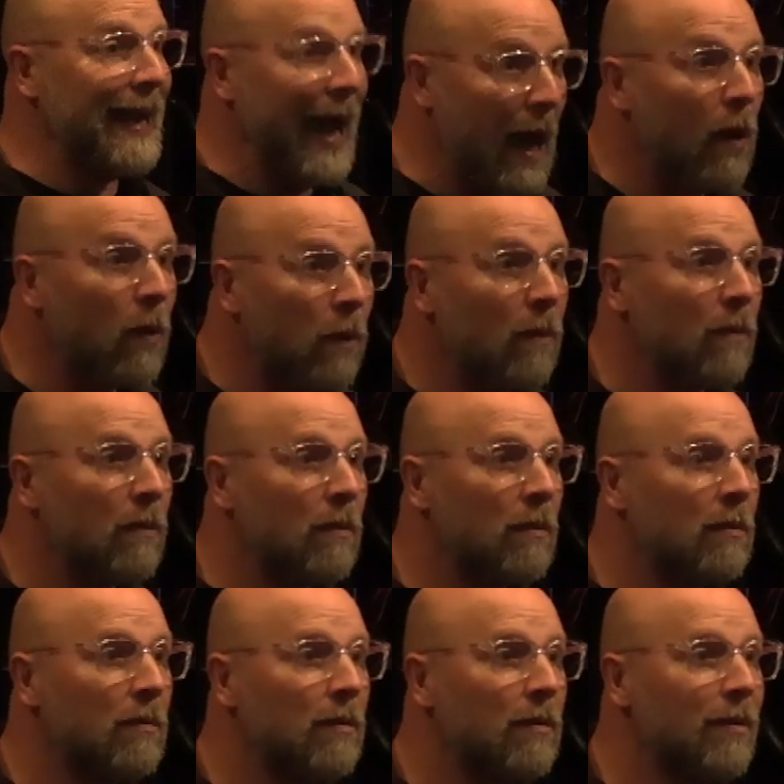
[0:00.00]
count?
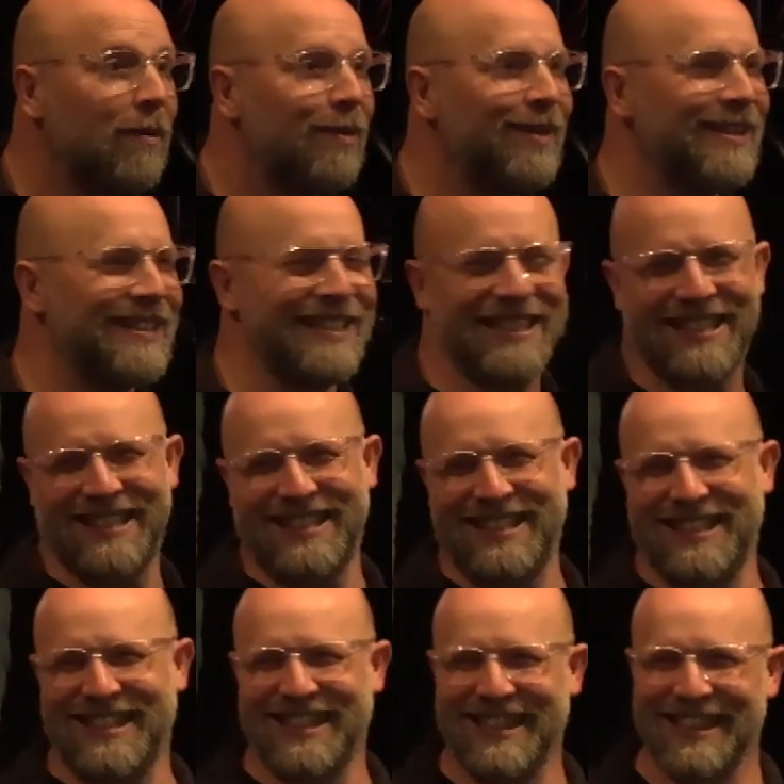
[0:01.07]

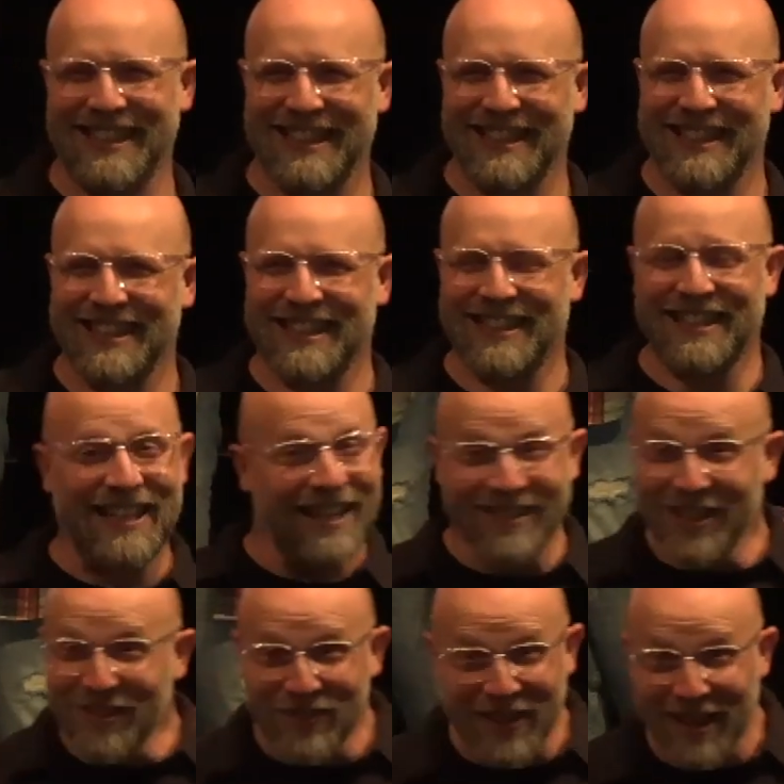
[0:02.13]
And I
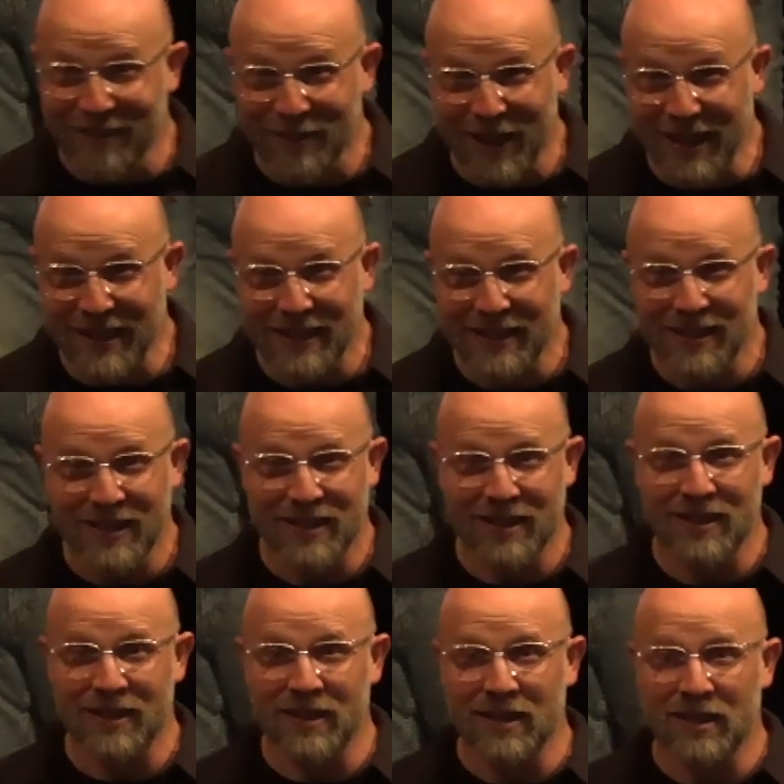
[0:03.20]
love that, right?
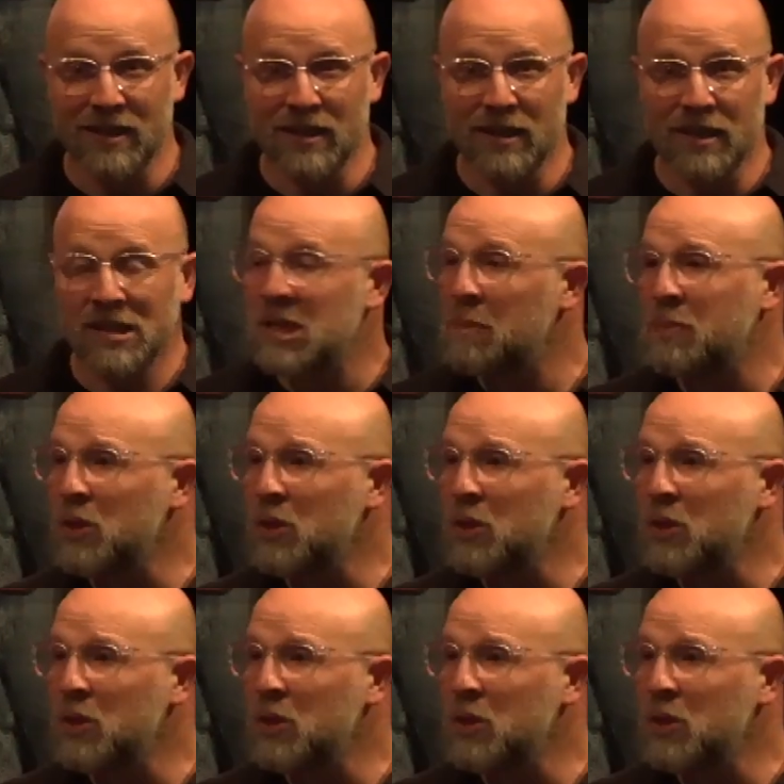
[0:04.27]
It's a